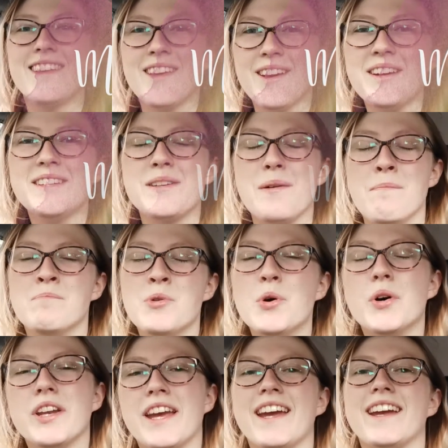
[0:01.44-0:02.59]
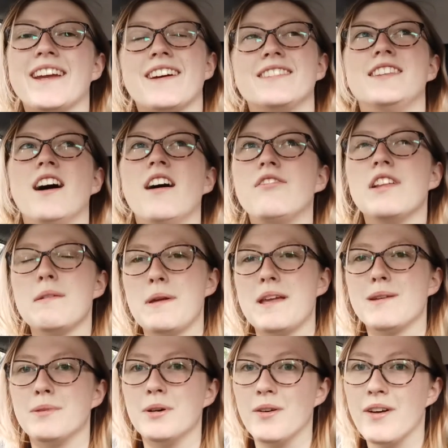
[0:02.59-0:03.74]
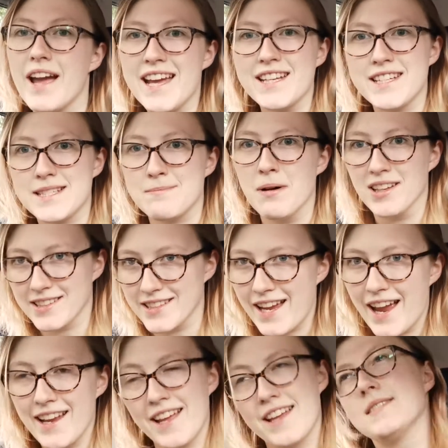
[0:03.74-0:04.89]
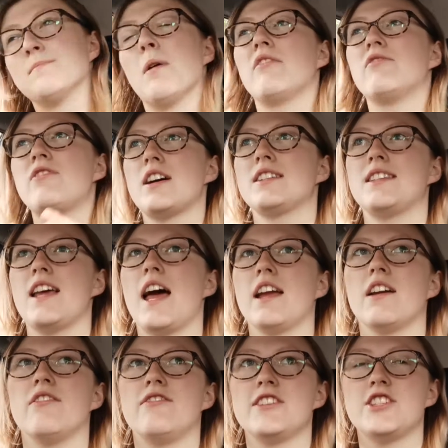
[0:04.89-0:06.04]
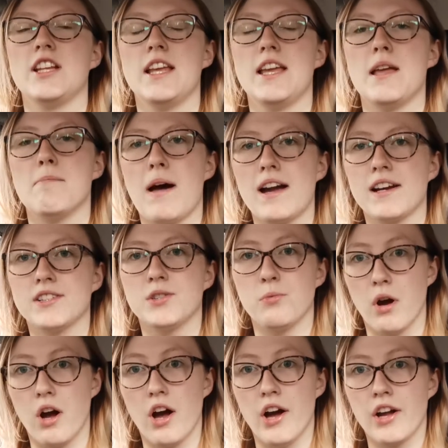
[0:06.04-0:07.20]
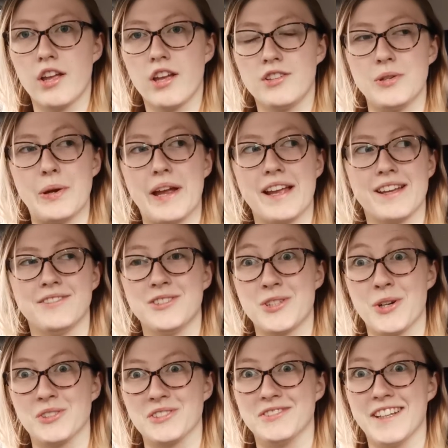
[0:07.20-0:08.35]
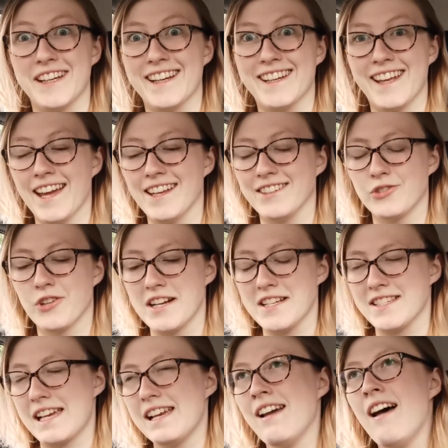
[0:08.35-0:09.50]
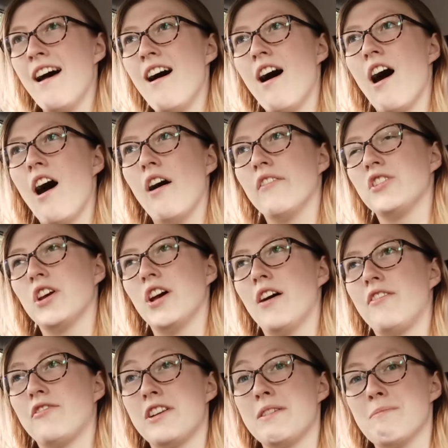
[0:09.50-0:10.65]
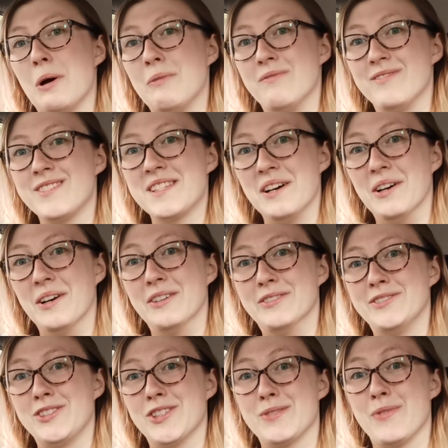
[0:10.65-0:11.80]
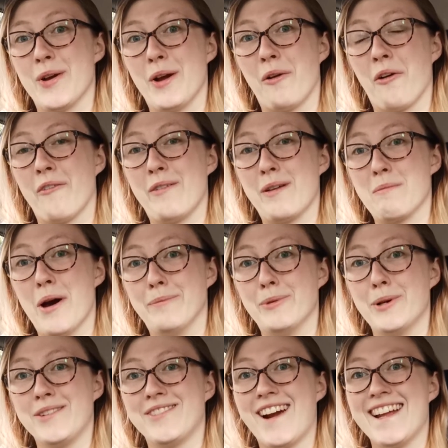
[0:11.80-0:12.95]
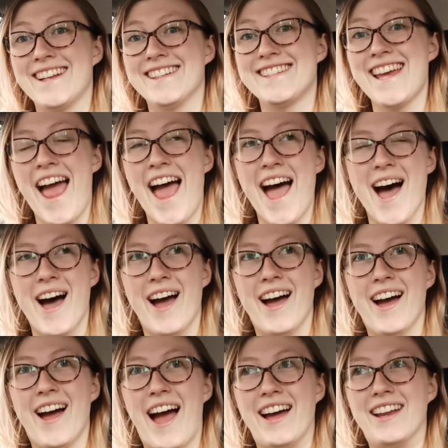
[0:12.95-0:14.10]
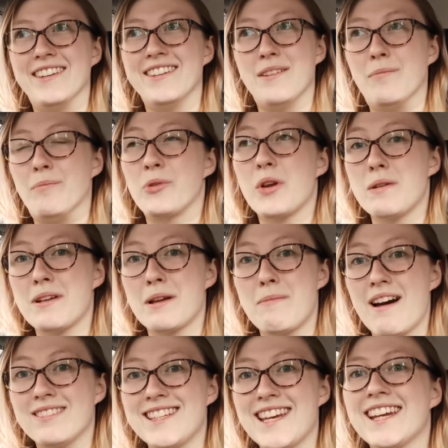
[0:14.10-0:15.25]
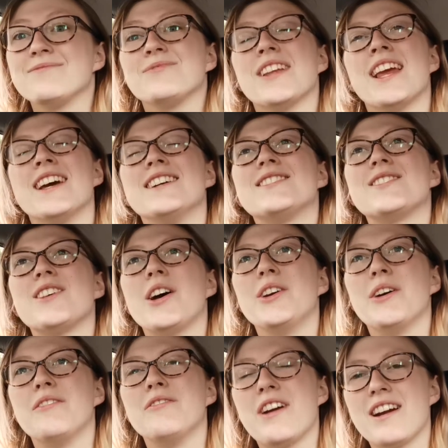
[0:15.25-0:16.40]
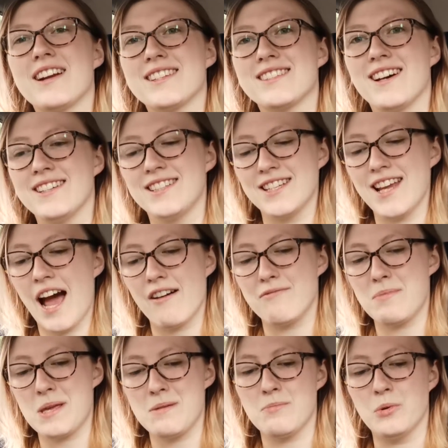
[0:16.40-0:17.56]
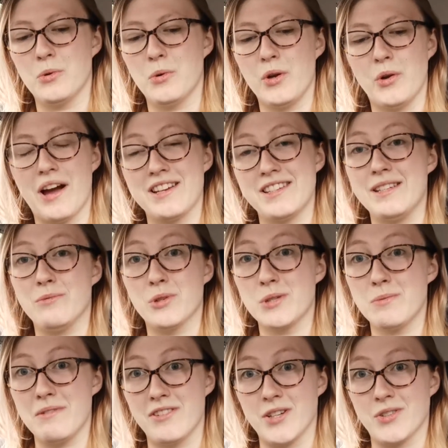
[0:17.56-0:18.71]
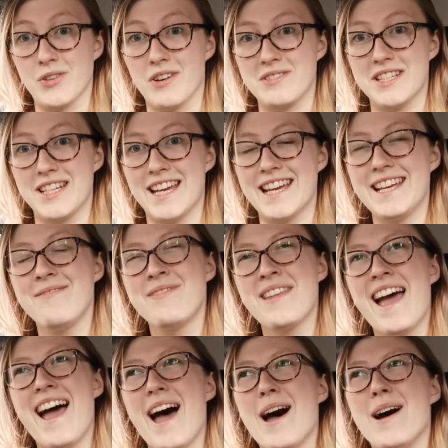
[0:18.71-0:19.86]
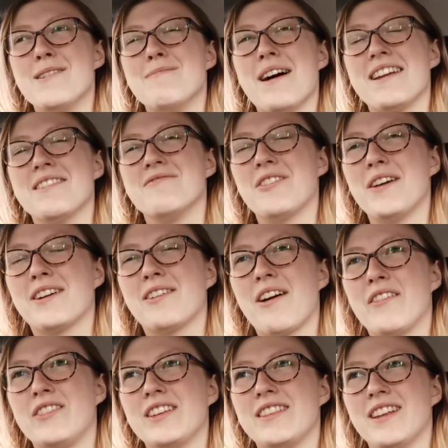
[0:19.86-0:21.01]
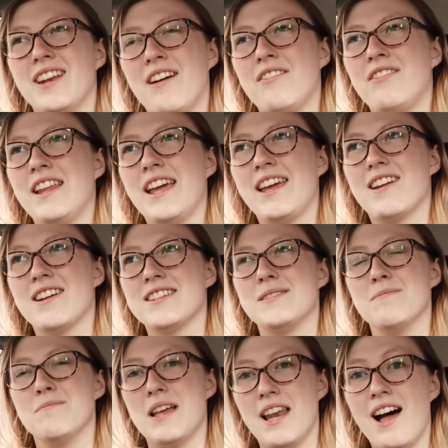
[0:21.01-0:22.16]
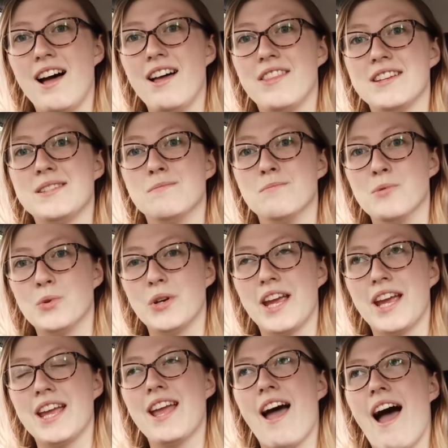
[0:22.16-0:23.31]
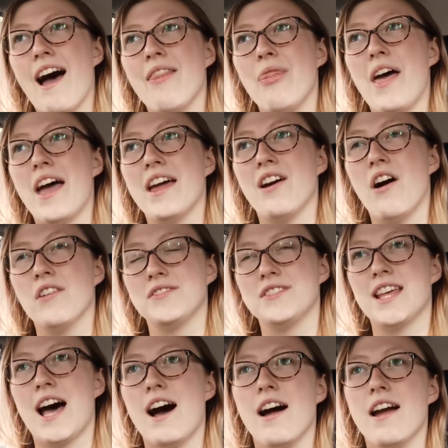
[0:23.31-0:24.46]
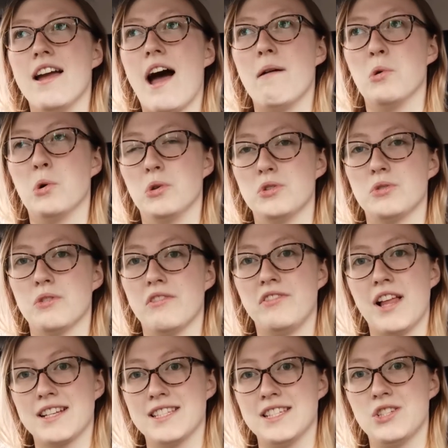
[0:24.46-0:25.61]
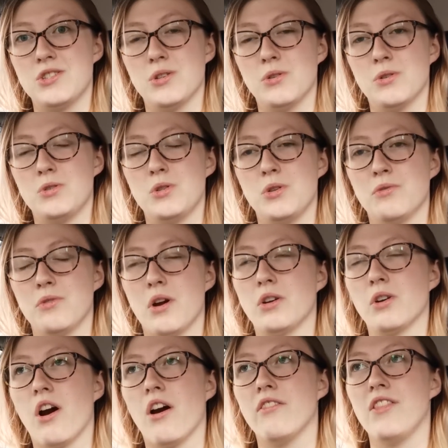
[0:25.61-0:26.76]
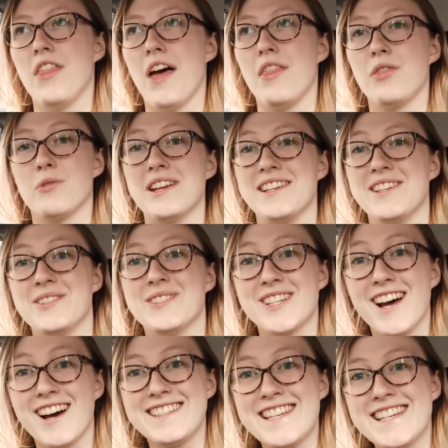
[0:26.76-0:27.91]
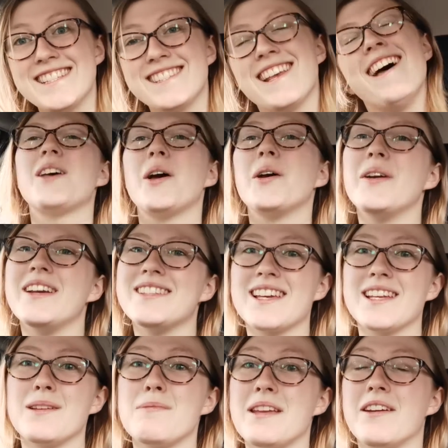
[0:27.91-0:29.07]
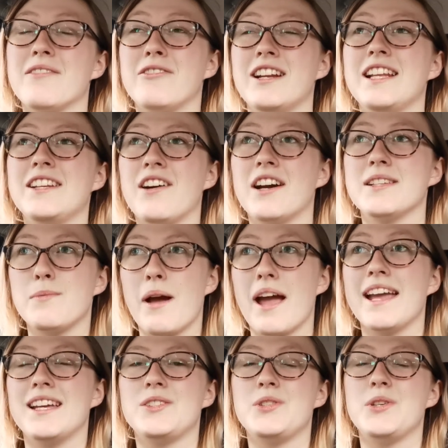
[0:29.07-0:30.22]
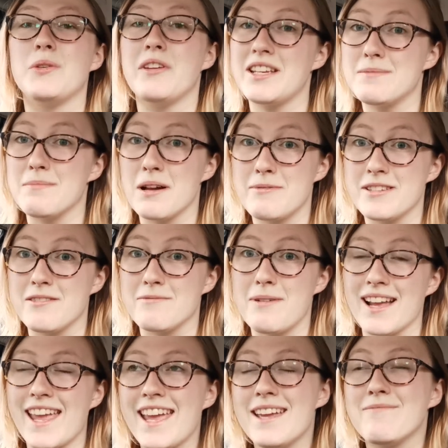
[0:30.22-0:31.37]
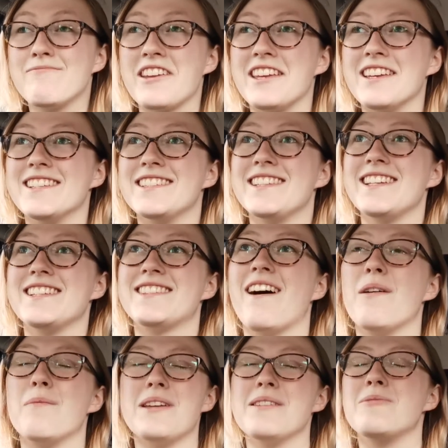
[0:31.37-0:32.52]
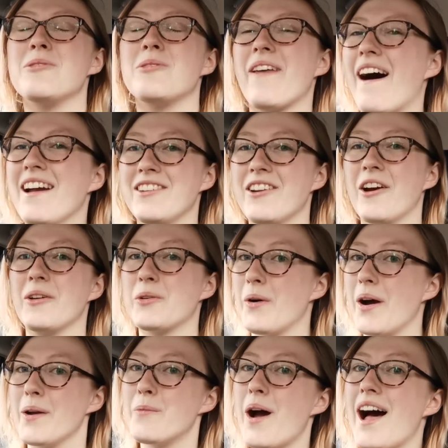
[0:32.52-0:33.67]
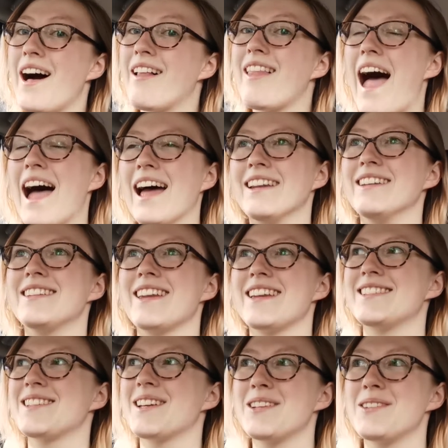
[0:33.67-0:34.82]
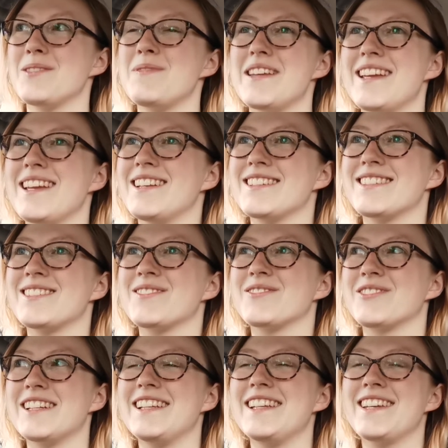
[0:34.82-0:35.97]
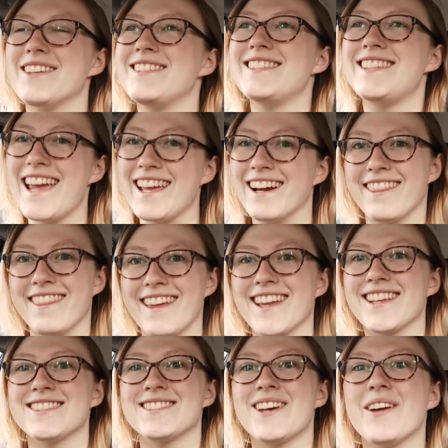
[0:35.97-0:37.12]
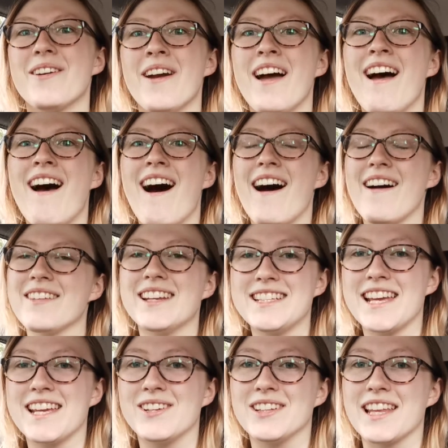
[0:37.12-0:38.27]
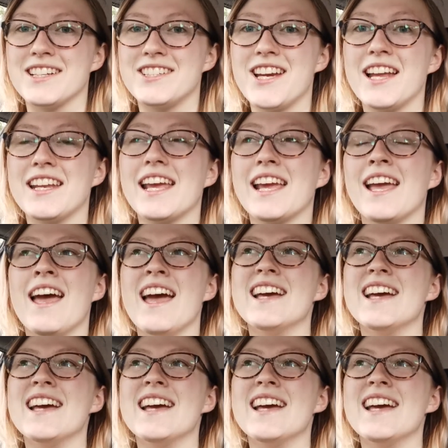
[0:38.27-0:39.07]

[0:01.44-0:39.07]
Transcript: Good morning, lovely people. It is Monday. It is my first day officially back to work doing photography again, crazy, after 3 months of just photographing my boyfriend and him screaming about it. So I'm very excited to have people who actually want to be photographed today. I am photographing the lovely Kirsten Miller this morning, and then after that I am on to Reflect Digital to photograph their 3 new starters. So it's going to be a really nice way to ease myself back in, because these are people that I know quite well, and it's going to be just a really good day, I think. So I'm going to take you on that journey.